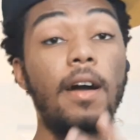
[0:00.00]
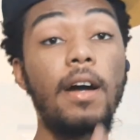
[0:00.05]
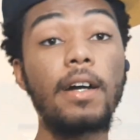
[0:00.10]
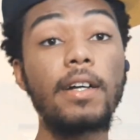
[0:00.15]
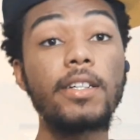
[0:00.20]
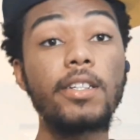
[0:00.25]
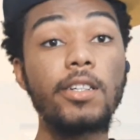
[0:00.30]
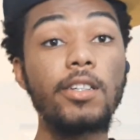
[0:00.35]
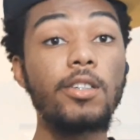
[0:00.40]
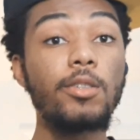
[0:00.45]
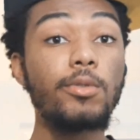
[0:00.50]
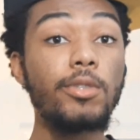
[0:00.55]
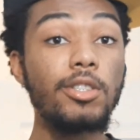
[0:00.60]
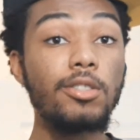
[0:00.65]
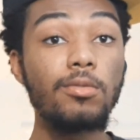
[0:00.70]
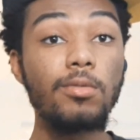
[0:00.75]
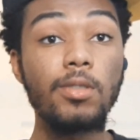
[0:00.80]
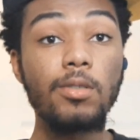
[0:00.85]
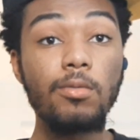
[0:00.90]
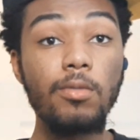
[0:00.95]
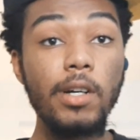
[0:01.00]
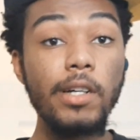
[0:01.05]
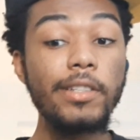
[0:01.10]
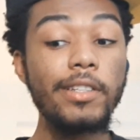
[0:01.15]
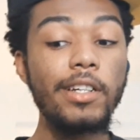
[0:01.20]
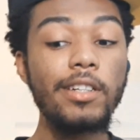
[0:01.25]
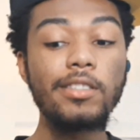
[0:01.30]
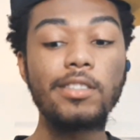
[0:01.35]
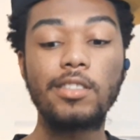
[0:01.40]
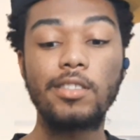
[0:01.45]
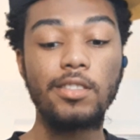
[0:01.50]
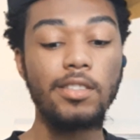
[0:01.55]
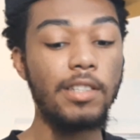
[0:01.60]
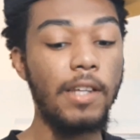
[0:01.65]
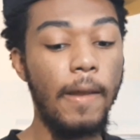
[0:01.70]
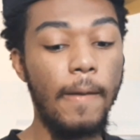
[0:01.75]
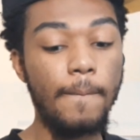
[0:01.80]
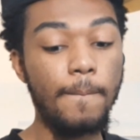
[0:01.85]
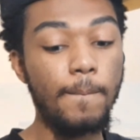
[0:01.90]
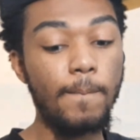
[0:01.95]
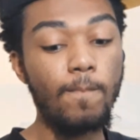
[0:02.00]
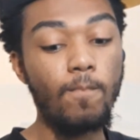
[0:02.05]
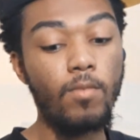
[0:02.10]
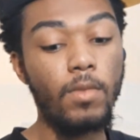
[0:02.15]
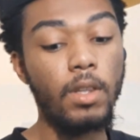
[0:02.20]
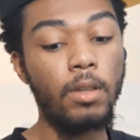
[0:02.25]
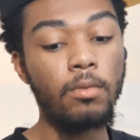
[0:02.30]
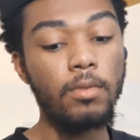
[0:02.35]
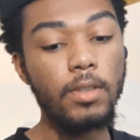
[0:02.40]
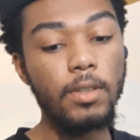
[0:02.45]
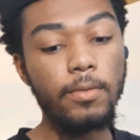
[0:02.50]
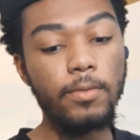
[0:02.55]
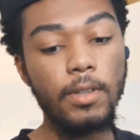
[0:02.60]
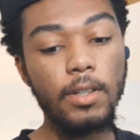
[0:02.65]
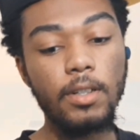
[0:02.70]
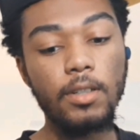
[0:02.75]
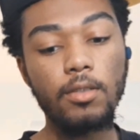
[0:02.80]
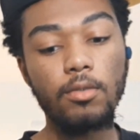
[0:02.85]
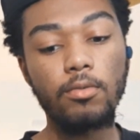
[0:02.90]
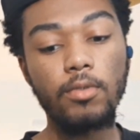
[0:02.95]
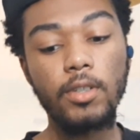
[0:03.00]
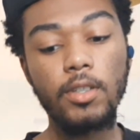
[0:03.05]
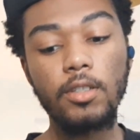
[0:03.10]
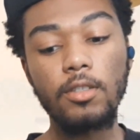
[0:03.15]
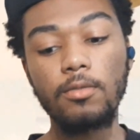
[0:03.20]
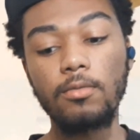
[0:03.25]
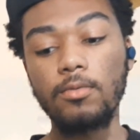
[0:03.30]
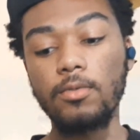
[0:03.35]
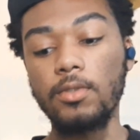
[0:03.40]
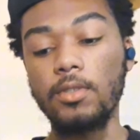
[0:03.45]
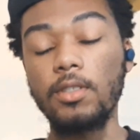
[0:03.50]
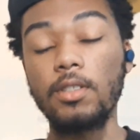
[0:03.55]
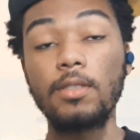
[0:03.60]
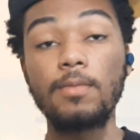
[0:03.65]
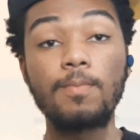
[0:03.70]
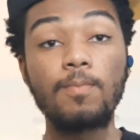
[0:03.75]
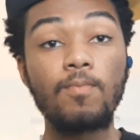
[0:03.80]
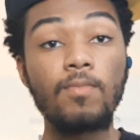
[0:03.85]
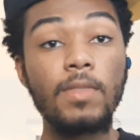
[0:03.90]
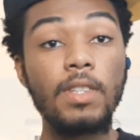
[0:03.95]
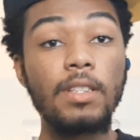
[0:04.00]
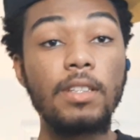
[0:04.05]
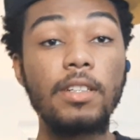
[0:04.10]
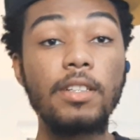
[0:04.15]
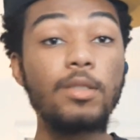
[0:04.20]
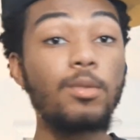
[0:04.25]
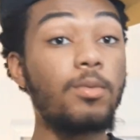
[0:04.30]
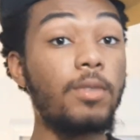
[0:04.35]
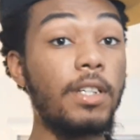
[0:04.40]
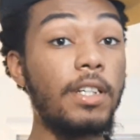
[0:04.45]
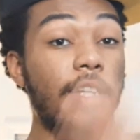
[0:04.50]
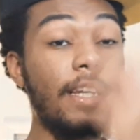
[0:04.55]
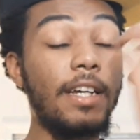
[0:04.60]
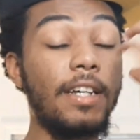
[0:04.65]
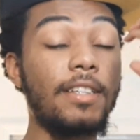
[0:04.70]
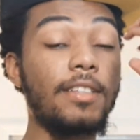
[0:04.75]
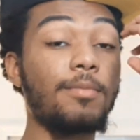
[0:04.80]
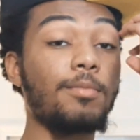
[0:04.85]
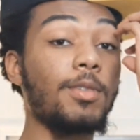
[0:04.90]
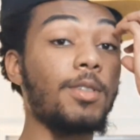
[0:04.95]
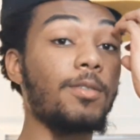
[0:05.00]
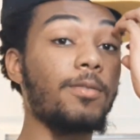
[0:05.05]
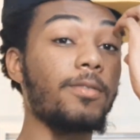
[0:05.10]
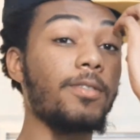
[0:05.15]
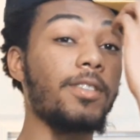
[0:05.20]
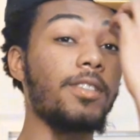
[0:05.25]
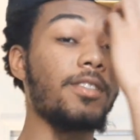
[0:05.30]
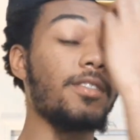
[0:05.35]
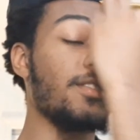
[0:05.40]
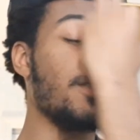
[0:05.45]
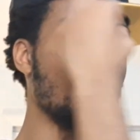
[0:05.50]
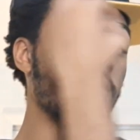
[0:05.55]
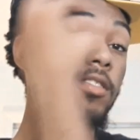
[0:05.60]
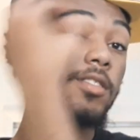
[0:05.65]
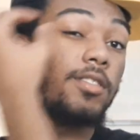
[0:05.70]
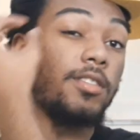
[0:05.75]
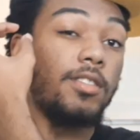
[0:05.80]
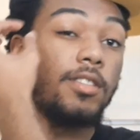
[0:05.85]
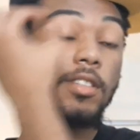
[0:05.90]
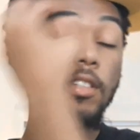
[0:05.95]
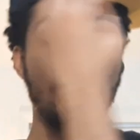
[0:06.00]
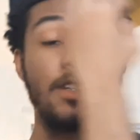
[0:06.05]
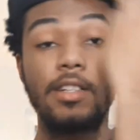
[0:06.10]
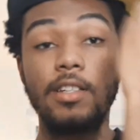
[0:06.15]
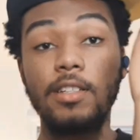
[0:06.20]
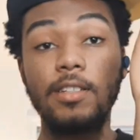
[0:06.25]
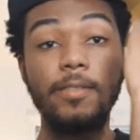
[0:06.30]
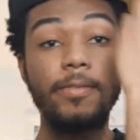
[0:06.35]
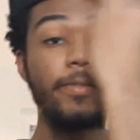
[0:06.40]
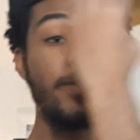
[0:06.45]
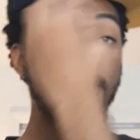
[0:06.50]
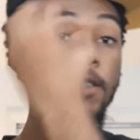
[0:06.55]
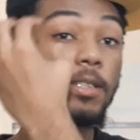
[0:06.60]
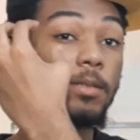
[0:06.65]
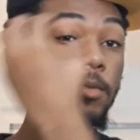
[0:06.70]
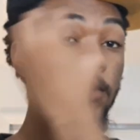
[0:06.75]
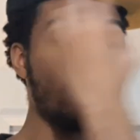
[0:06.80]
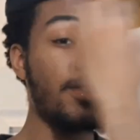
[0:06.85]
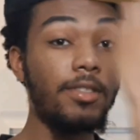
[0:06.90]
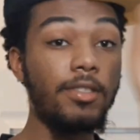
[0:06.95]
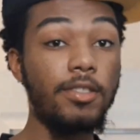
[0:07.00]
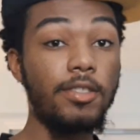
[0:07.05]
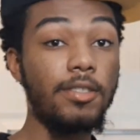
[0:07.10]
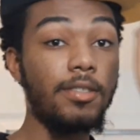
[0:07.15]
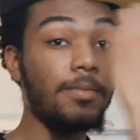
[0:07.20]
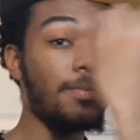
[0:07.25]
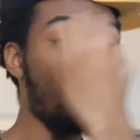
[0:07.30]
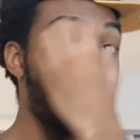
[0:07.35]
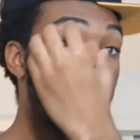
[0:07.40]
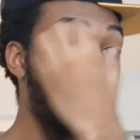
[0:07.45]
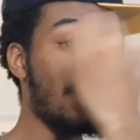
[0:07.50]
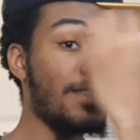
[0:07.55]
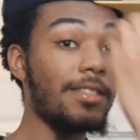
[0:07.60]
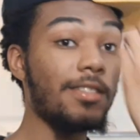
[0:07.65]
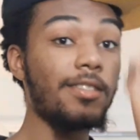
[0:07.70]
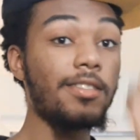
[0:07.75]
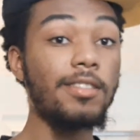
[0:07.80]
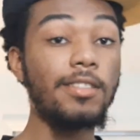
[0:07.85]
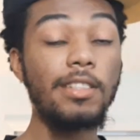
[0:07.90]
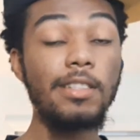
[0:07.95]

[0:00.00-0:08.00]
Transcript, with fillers: I ain't know which one to watch. I just really found a random one. This one, they had the motherfucking little, you feel me, the little Spanish jump.